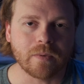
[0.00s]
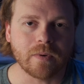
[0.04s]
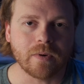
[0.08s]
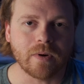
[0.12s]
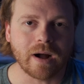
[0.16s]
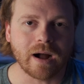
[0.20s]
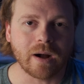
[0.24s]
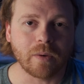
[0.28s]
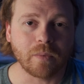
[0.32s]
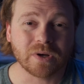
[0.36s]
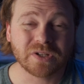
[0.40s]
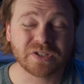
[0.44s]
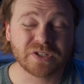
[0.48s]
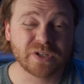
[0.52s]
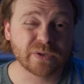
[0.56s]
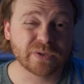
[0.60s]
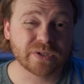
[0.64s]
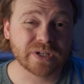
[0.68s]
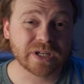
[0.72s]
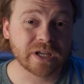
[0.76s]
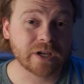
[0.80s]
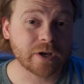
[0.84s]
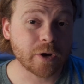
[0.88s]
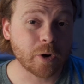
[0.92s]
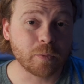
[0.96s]
I was
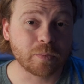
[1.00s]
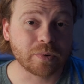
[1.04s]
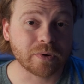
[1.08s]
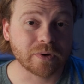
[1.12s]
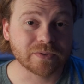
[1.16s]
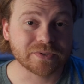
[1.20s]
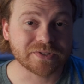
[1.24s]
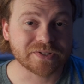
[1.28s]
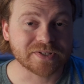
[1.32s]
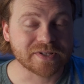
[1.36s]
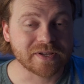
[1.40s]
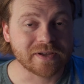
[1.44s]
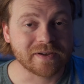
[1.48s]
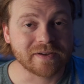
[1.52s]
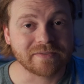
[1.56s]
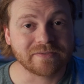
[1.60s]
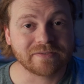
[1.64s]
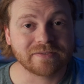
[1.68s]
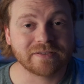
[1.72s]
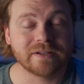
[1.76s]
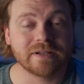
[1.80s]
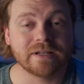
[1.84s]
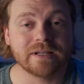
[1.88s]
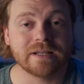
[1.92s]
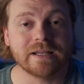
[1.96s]
using GoPro
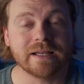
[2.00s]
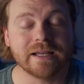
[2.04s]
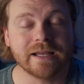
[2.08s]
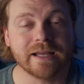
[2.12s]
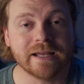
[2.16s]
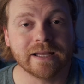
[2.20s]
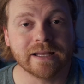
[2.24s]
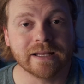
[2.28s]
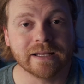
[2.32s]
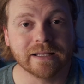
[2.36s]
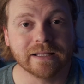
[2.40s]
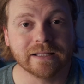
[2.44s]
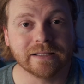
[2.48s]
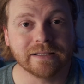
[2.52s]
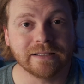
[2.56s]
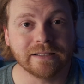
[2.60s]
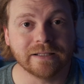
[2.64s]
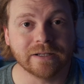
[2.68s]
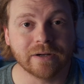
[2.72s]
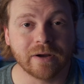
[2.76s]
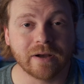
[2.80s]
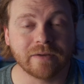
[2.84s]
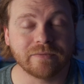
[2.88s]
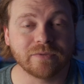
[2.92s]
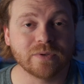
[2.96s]
stuff, and you
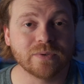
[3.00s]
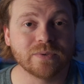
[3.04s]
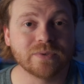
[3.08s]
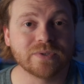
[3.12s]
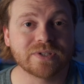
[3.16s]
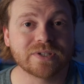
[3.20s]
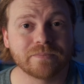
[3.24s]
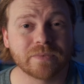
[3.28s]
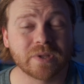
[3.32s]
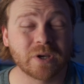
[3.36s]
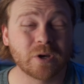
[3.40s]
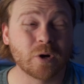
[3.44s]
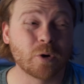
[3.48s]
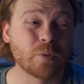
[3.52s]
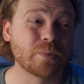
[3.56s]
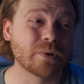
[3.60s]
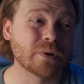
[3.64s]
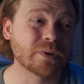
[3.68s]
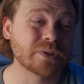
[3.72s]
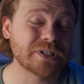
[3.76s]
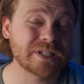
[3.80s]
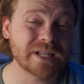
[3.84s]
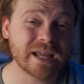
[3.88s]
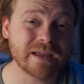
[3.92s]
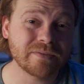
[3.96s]
know, I've used the
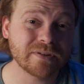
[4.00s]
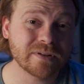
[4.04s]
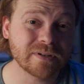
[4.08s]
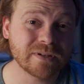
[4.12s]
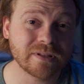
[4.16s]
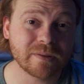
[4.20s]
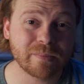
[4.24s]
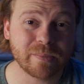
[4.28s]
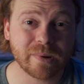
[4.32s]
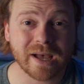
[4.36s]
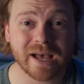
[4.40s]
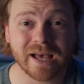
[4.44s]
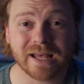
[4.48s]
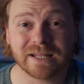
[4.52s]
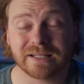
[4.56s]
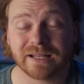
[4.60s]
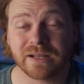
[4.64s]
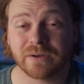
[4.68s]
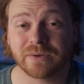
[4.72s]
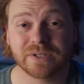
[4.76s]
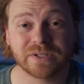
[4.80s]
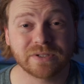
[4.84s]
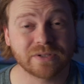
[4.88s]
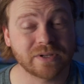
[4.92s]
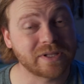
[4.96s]
GoPro 7 in the past. I
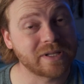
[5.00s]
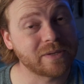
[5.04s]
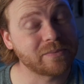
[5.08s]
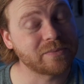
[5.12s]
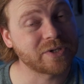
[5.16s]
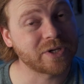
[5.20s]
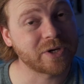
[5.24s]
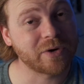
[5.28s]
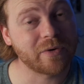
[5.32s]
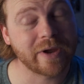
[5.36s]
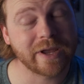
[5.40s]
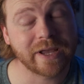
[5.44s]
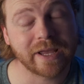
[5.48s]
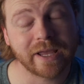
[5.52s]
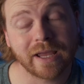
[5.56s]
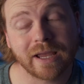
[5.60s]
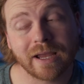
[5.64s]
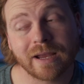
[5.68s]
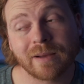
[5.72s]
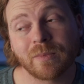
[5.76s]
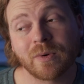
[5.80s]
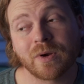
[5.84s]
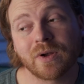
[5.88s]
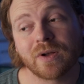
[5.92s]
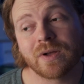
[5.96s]
always thought that was a great
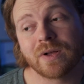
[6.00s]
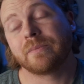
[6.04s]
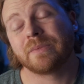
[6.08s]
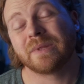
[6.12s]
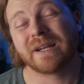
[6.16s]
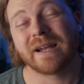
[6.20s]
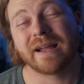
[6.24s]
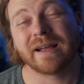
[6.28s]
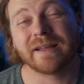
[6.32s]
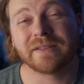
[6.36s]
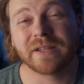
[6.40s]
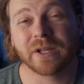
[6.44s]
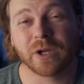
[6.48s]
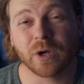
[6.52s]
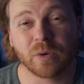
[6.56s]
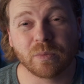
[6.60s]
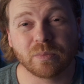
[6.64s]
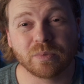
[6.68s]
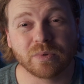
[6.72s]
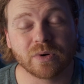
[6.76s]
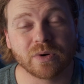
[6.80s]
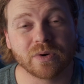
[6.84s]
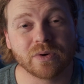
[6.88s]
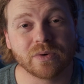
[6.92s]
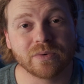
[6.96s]
camera, and then I had the
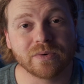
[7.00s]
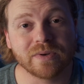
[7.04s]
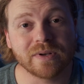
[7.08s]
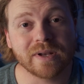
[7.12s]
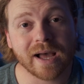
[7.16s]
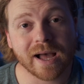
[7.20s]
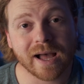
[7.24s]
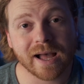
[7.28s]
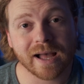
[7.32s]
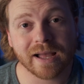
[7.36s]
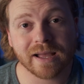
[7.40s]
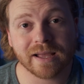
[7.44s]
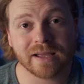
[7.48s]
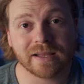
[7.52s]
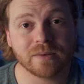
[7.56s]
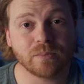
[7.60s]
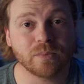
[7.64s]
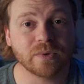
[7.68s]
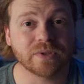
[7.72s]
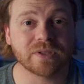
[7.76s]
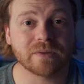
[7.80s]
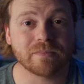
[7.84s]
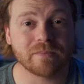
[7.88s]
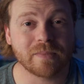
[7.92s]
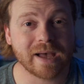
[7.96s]
GoPro 9
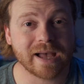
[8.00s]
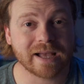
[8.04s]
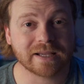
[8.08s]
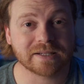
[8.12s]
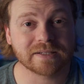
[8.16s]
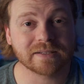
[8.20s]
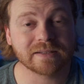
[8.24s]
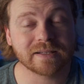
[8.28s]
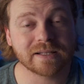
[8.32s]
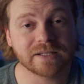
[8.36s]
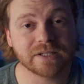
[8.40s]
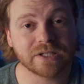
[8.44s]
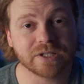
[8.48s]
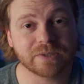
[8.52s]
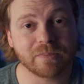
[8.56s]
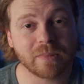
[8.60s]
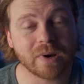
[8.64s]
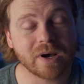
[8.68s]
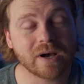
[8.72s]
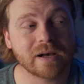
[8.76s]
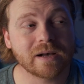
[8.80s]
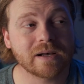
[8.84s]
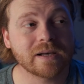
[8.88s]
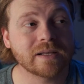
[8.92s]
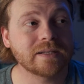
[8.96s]
with the max lens
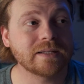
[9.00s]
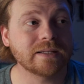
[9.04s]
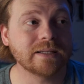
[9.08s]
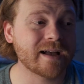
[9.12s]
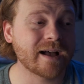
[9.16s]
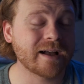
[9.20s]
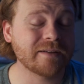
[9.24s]
mod.